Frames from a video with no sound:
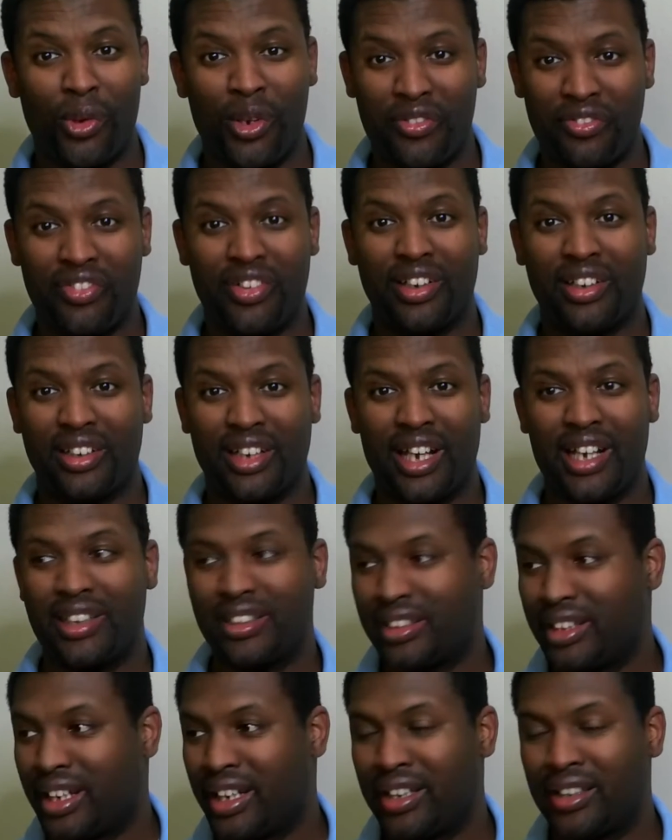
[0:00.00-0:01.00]
We feel
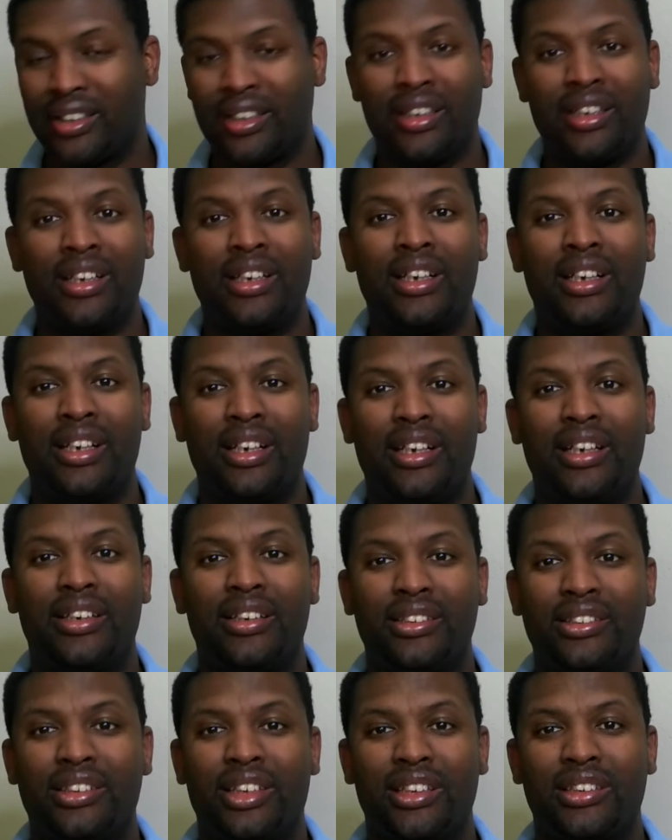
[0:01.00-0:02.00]
like that
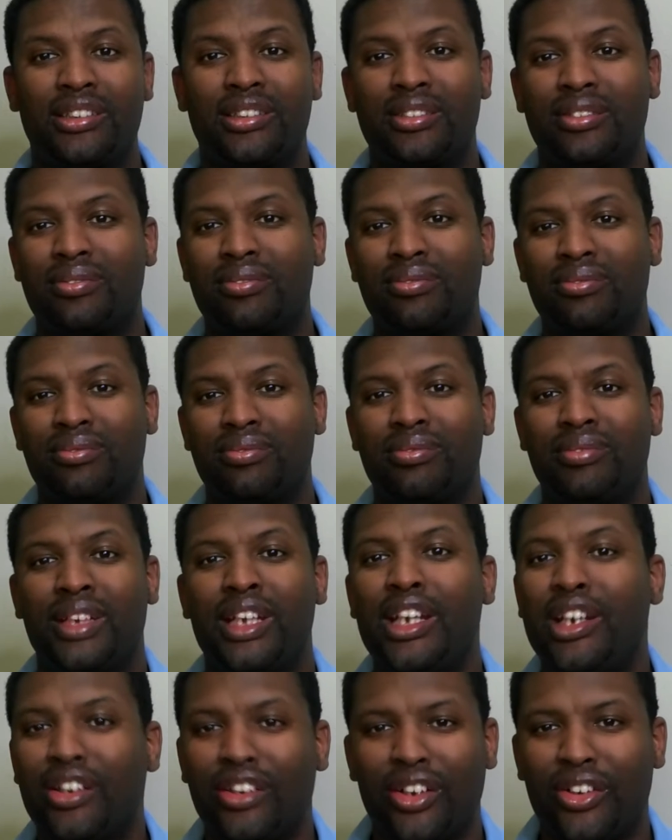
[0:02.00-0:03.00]
it'll just
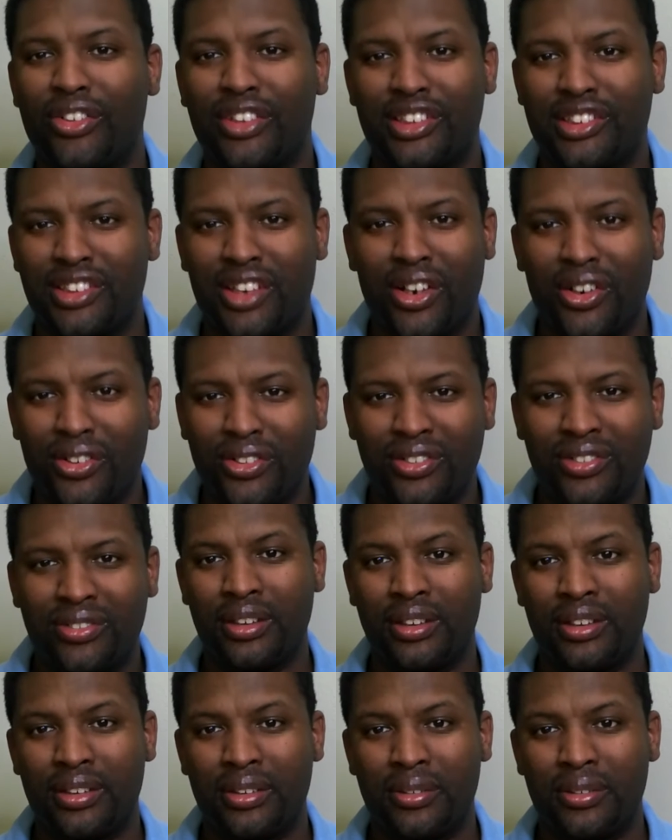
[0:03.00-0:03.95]
heal on its own.